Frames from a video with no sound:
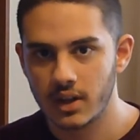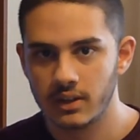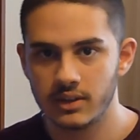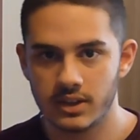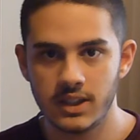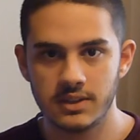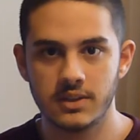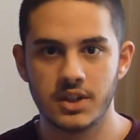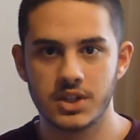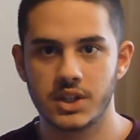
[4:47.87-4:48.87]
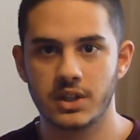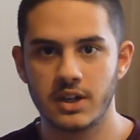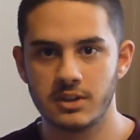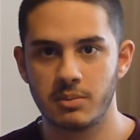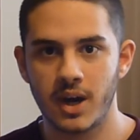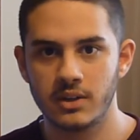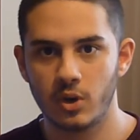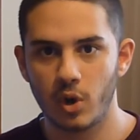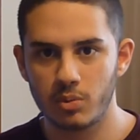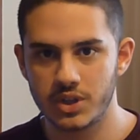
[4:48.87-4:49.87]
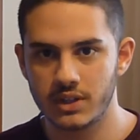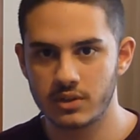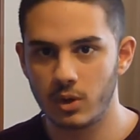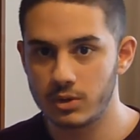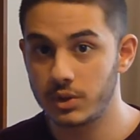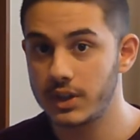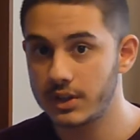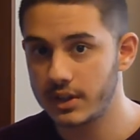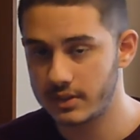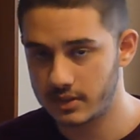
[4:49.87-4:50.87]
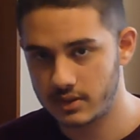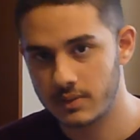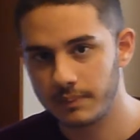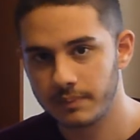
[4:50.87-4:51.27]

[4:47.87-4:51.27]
the heat energy created by the objects also increases.